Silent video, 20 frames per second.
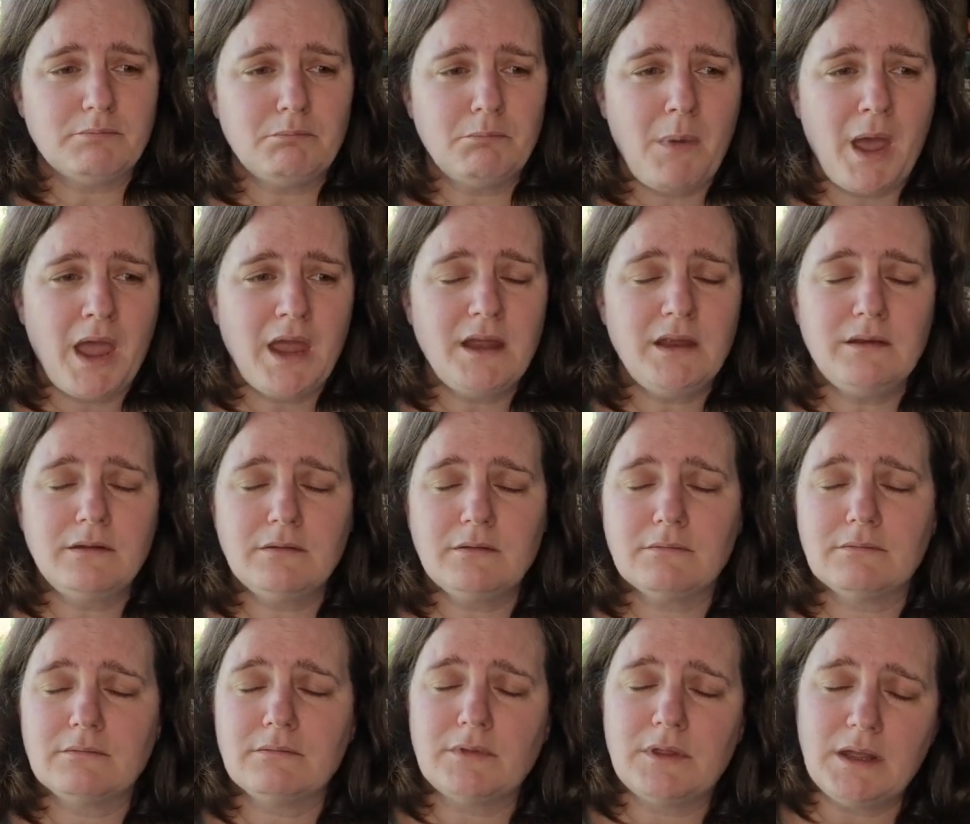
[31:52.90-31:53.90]
main,
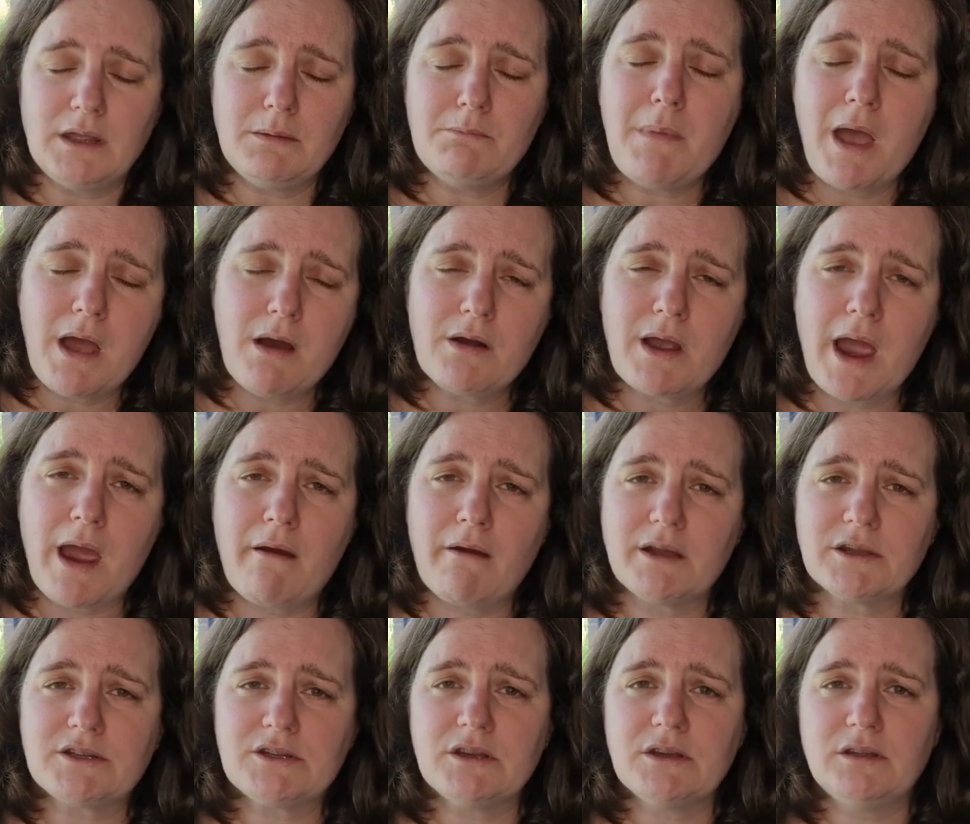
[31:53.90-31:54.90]
the male
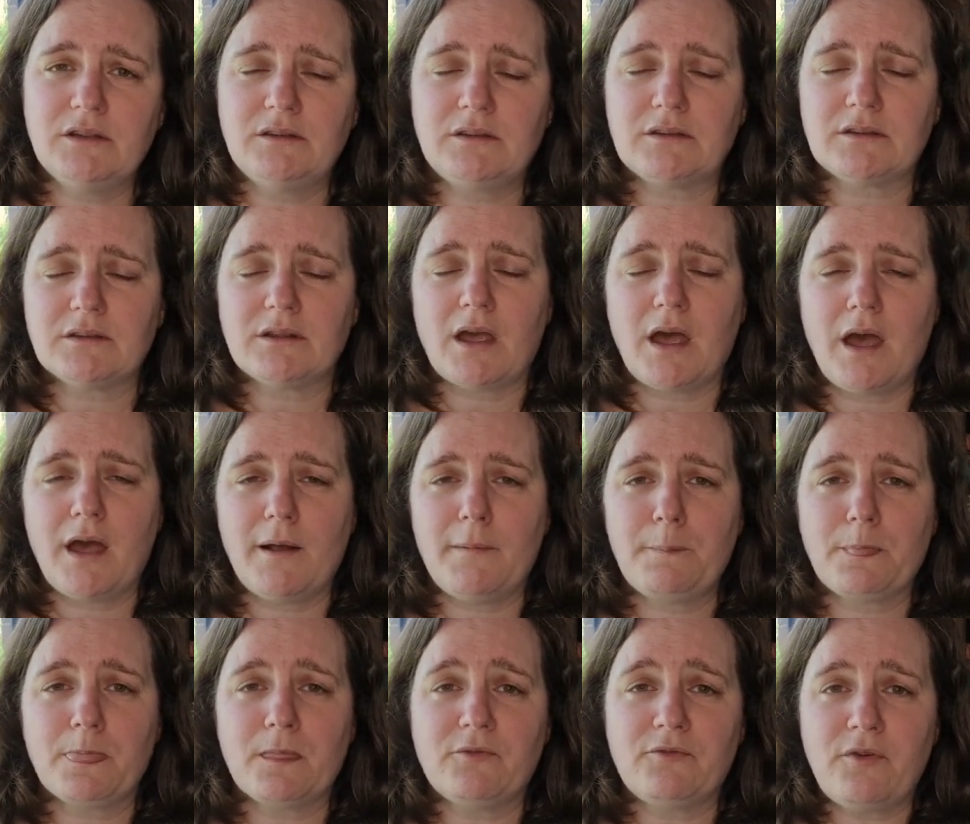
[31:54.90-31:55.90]
character's um,